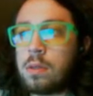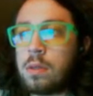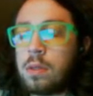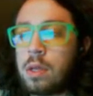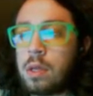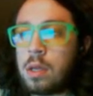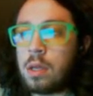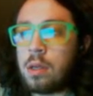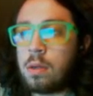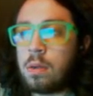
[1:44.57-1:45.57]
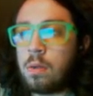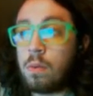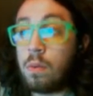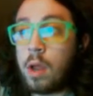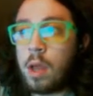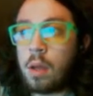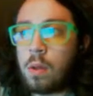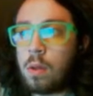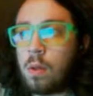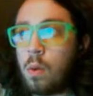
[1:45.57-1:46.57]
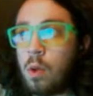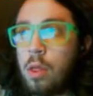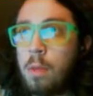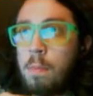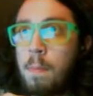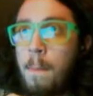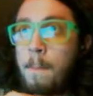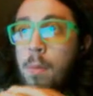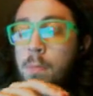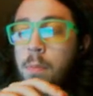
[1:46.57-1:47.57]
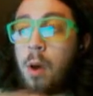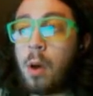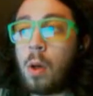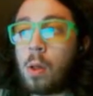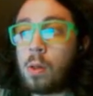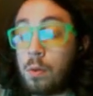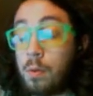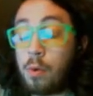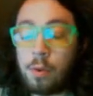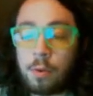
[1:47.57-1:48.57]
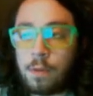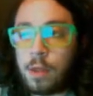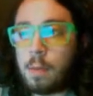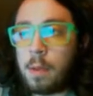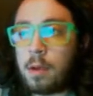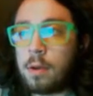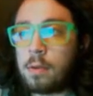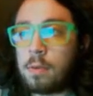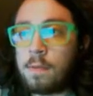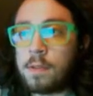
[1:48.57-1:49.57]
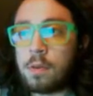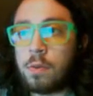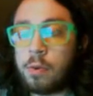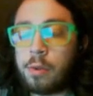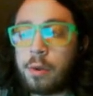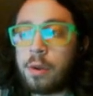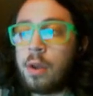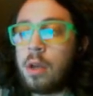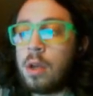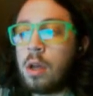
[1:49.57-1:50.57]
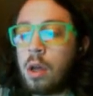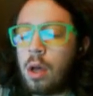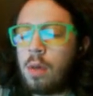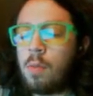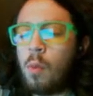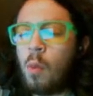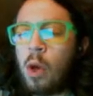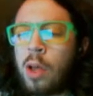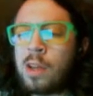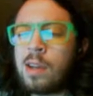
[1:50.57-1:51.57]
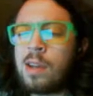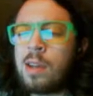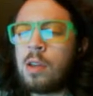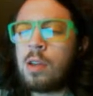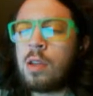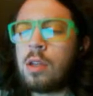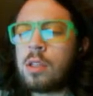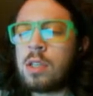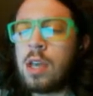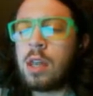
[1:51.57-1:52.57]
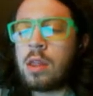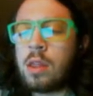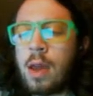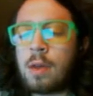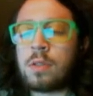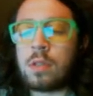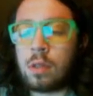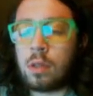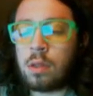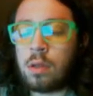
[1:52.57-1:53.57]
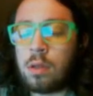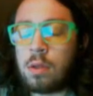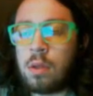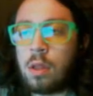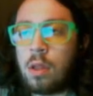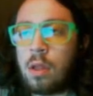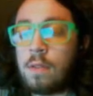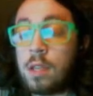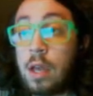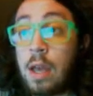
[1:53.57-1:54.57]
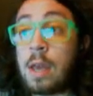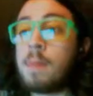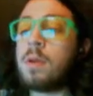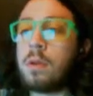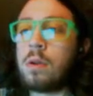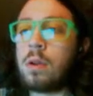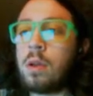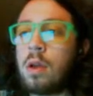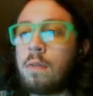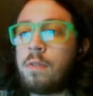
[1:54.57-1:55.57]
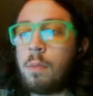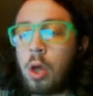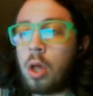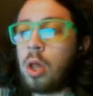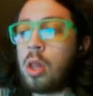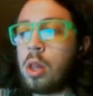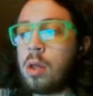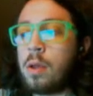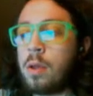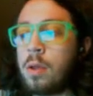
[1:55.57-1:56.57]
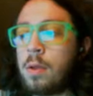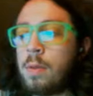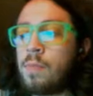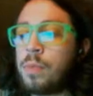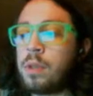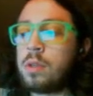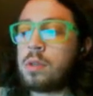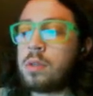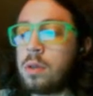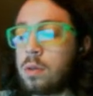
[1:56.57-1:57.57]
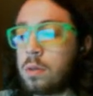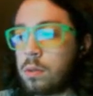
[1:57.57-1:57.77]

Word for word: the rail or the ball or roller for that matter if it's a roller um, one ten thousandth of the diameter of the ball so